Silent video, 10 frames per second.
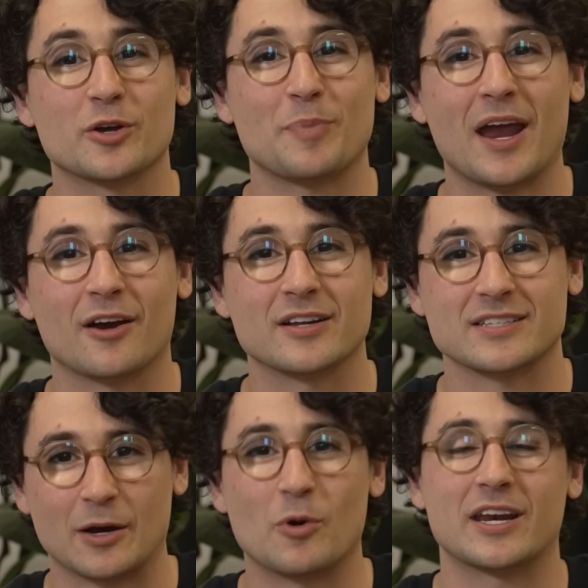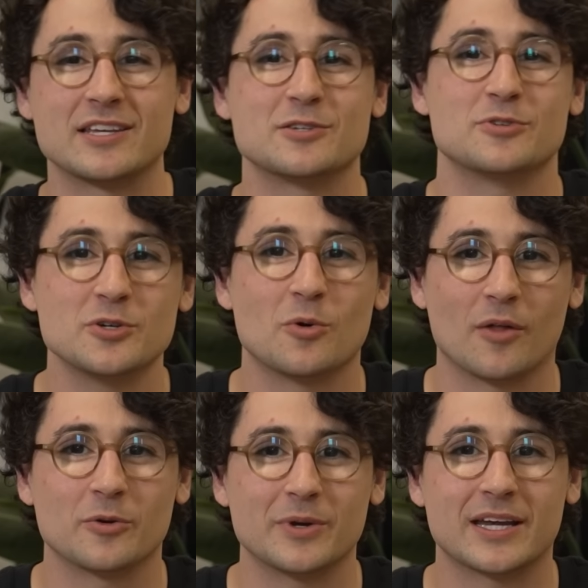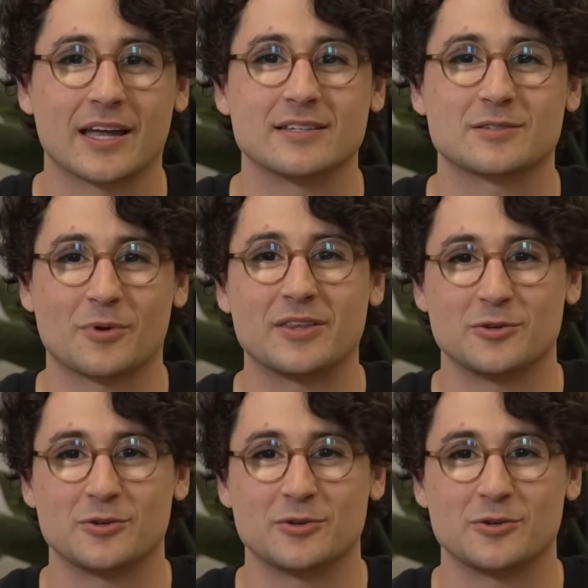parents like what it is you do on the weekends when